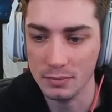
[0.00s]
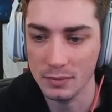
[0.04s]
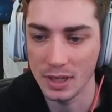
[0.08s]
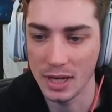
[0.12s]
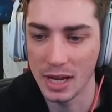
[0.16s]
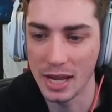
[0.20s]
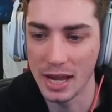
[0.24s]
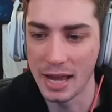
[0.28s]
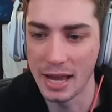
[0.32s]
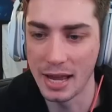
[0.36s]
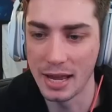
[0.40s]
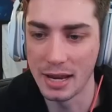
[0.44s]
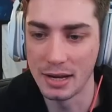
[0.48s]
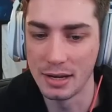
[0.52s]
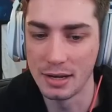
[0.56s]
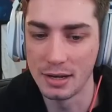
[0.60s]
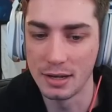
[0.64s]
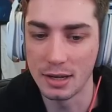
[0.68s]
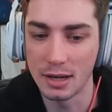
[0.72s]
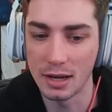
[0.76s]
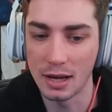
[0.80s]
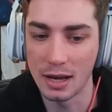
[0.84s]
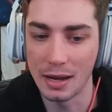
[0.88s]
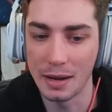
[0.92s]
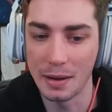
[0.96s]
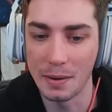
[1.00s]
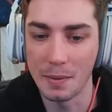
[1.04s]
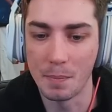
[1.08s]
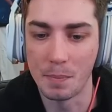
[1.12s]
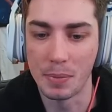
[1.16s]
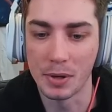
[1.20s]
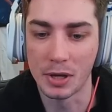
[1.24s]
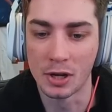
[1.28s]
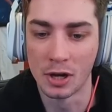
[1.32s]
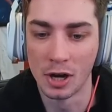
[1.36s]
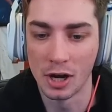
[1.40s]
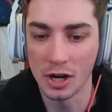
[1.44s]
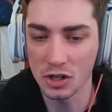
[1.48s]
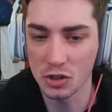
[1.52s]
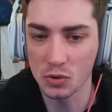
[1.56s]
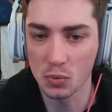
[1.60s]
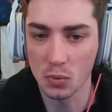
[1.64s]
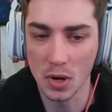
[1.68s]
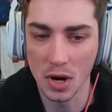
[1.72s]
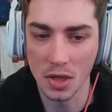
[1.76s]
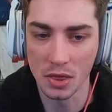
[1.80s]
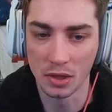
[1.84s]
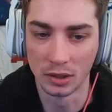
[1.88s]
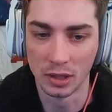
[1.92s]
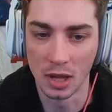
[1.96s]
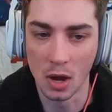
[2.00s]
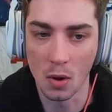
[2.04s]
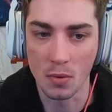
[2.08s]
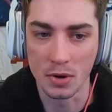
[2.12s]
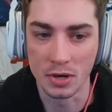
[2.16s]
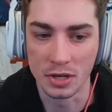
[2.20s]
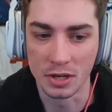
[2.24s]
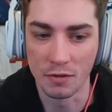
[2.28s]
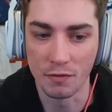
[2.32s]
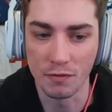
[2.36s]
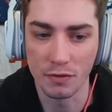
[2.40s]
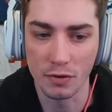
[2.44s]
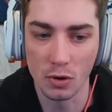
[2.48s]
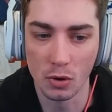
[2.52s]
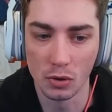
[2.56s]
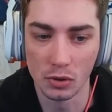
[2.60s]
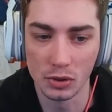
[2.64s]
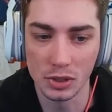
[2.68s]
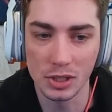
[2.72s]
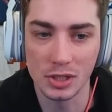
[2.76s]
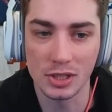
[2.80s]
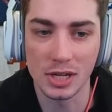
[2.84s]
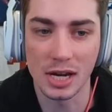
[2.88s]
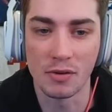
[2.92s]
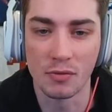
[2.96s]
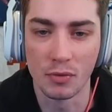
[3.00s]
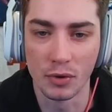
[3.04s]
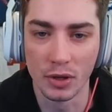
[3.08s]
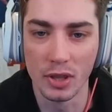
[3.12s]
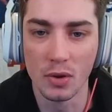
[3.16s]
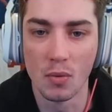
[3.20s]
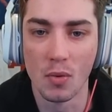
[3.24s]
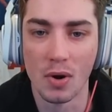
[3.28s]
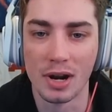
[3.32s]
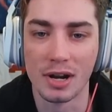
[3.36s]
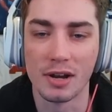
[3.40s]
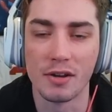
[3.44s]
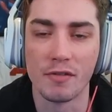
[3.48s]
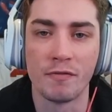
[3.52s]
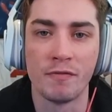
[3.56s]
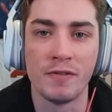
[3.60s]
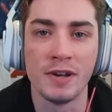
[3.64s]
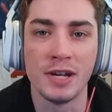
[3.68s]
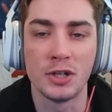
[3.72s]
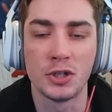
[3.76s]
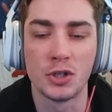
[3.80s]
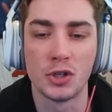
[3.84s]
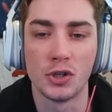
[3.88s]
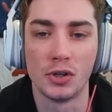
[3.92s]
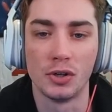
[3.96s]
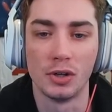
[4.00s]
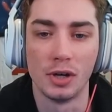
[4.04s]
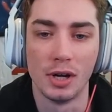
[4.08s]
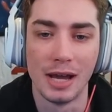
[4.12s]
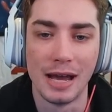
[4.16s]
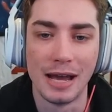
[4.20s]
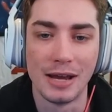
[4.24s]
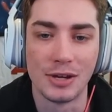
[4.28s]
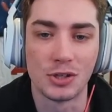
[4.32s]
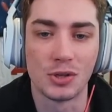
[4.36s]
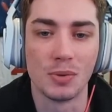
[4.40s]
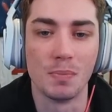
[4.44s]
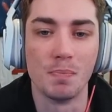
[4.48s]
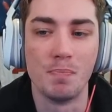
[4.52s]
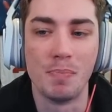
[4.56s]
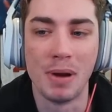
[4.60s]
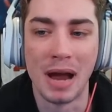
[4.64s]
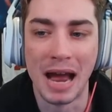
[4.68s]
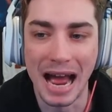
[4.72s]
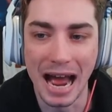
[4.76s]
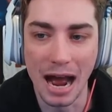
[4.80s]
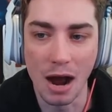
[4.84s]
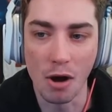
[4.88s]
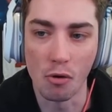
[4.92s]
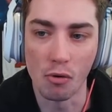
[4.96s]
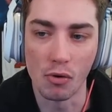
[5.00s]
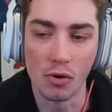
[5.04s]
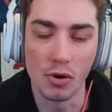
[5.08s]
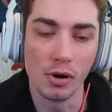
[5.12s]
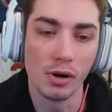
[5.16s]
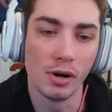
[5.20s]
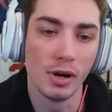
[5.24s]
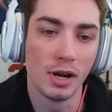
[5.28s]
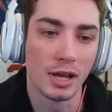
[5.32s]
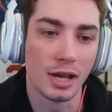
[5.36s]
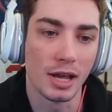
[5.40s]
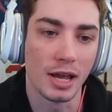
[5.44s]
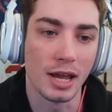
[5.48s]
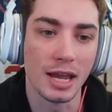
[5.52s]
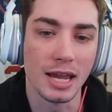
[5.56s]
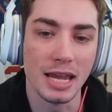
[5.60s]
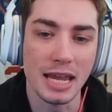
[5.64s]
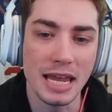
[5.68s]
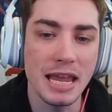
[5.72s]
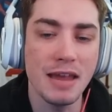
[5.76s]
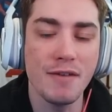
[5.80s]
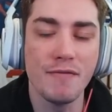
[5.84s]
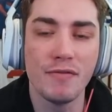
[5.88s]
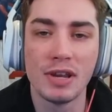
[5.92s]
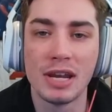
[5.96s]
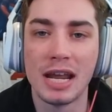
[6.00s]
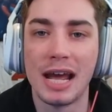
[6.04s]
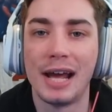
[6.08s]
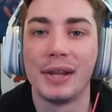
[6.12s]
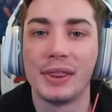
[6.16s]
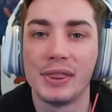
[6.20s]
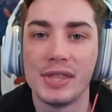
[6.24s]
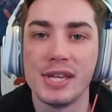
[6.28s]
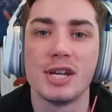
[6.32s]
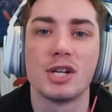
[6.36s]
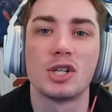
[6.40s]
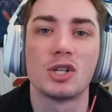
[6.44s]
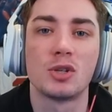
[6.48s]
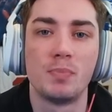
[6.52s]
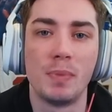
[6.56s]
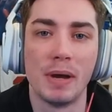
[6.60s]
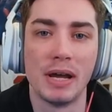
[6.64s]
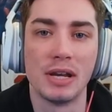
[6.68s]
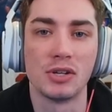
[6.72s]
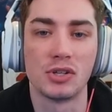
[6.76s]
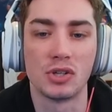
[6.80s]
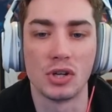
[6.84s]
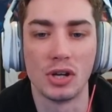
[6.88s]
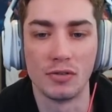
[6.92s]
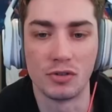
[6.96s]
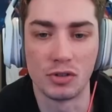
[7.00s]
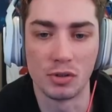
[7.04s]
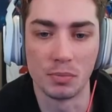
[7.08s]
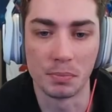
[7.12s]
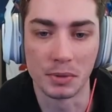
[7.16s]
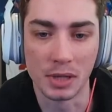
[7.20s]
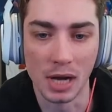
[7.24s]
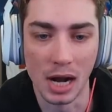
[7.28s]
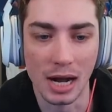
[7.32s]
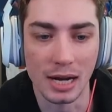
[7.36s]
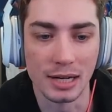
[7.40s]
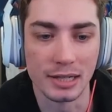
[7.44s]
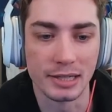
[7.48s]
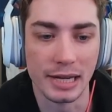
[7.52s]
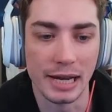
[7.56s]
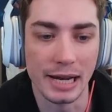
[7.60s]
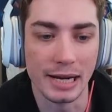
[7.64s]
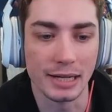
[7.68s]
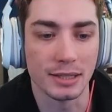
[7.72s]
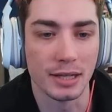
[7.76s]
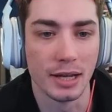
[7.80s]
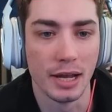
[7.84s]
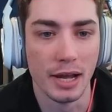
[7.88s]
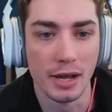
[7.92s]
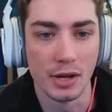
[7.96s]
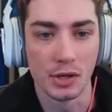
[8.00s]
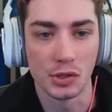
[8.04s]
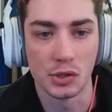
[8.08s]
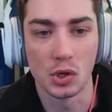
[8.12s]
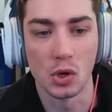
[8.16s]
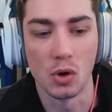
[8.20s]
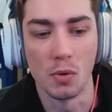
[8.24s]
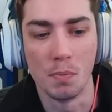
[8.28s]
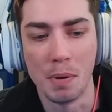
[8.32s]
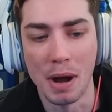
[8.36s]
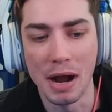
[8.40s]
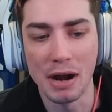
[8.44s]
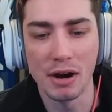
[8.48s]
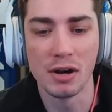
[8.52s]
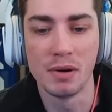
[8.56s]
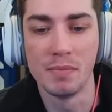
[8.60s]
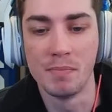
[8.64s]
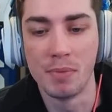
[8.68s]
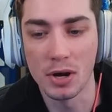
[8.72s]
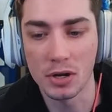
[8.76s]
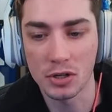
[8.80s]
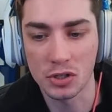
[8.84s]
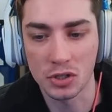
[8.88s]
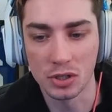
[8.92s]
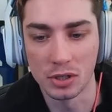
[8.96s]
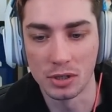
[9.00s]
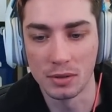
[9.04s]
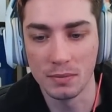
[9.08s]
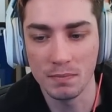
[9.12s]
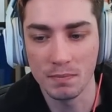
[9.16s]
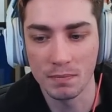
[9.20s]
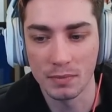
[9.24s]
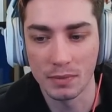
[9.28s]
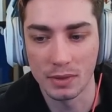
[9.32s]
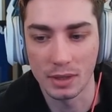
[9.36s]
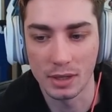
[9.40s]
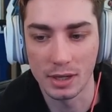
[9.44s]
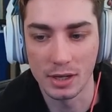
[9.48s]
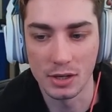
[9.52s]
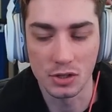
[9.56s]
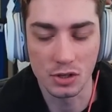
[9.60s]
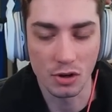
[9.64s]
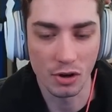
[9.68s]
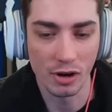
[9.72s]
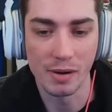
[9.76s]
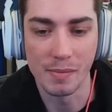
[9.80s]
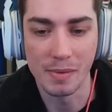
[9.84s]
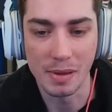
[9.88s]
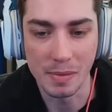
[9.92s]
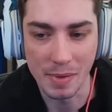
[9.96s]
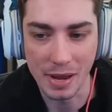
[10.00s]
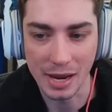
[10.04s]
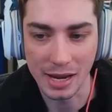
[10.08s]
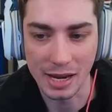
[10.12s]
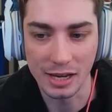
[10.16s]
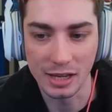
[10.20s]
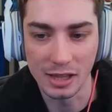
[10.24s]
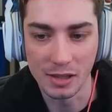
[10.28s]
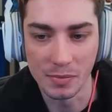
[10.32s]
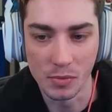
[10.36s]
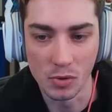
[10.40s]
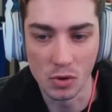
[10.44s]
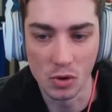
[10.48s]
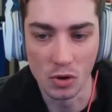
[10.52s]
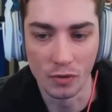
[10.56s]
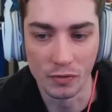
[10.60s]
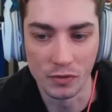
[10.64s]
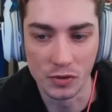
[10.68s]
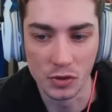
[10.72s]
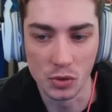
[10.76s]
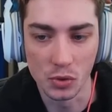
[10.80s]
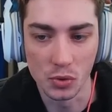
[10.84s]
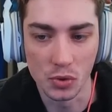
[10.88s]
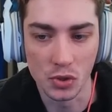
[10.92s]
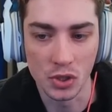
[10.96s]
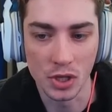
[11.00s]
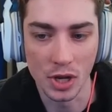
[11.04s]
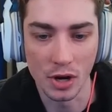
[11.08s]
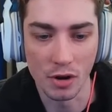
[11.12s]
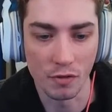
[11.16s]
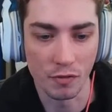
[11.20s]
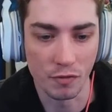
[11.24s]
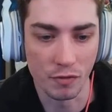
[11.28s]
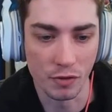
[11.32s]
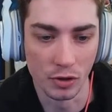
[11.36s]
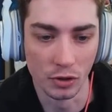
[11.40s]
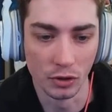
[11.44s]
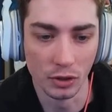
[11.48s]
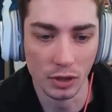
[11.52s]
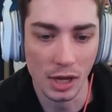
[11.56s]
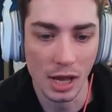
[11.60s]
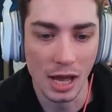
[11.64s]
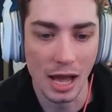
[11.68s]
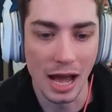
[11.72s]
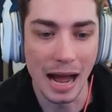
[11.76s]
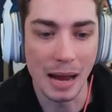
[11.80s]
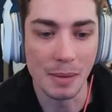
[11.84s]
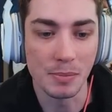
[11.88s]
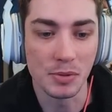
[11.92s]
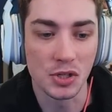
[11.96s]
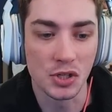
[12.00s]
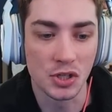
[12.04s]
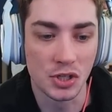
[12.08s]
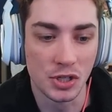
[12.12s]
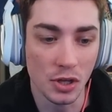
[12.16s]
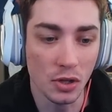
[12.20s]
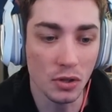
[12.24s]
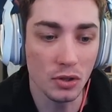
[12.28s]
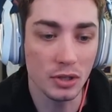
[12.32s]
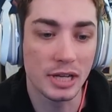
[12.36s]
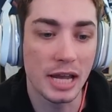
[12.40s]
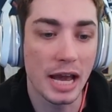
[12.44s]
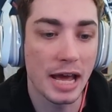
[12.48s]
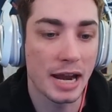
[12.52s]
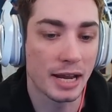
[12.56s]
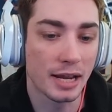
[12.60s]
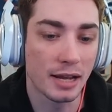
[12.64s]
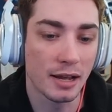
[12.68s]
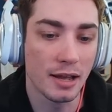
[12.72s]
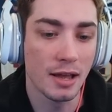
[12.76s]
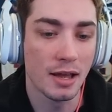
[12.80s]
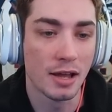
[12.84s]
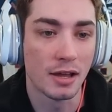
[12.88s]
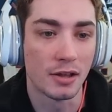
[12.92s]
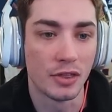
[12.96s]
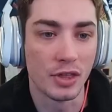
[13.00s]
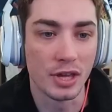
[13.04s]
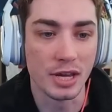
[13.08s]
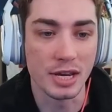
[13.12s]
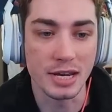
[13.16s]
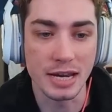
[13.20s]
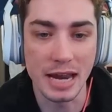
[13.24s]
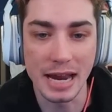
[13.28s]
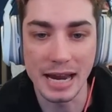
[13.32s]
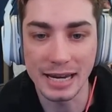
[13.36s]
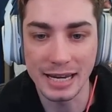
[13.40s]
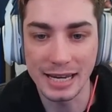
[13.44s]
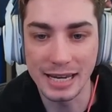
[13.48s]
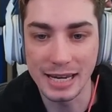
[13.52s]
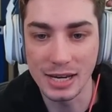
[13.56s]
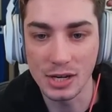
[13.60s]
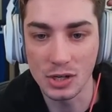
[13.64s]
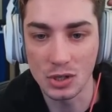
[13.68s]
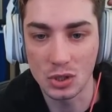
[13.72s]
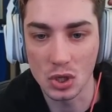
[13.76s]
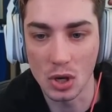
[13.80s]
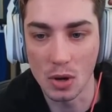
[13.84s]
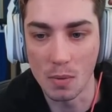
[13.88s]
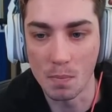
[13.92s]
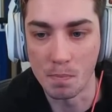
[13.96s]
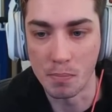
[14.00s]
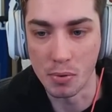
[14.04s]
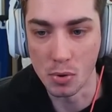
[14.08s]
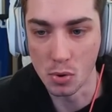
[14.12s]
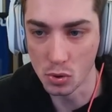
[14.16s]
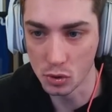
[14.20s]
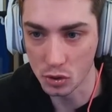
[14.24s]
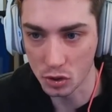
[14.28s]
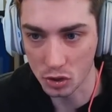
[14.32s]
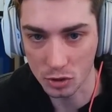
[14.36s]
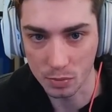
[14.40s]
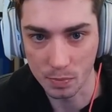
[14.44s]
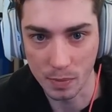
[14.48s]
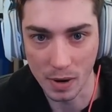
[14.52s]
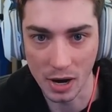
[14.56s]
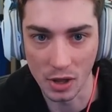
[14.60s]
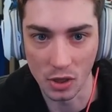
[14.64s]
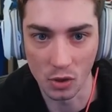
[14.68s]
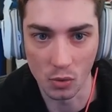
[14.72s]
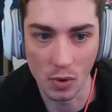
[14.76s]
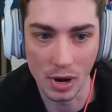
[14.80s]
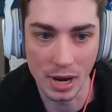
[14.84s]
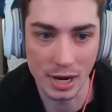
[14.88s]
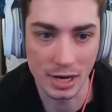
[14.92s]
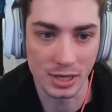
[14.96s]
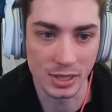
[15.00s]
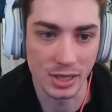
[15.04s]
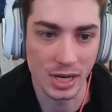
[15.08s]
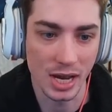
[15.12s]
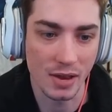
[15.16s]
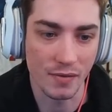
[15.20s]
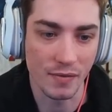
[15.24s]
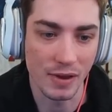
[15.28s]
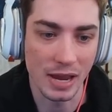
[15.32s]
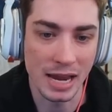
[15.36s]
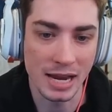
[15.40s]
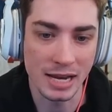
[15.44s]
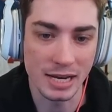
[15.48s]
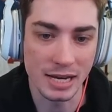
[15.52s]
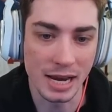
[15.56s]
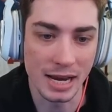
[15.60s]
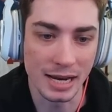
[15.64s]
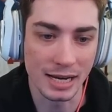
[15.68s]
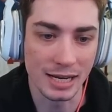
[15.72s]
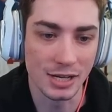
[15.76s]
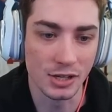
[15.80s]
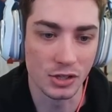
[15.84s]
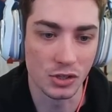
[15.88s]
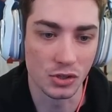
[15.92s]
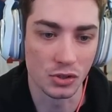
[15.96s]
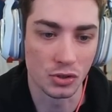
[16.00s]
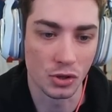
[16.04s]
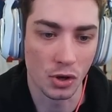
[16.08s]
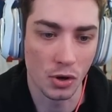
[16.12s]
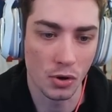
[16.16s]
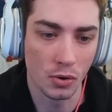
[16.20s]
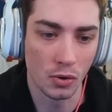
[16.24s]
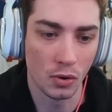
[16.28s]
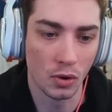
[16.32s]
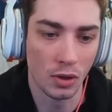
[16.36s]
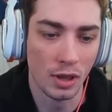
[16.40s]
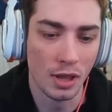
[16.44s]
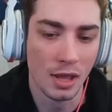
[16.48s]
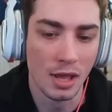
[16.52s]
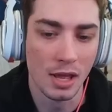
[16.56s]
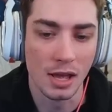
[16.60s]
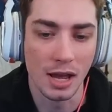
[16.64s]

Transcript: and because we're on the lower difficulties, I really wanted to feature some power, even at the expense of some contact. So Byron Buxton is going to be making the move to center field. I'm still getting the Yankees boosts, by the way, because I have 8 Yankees in total.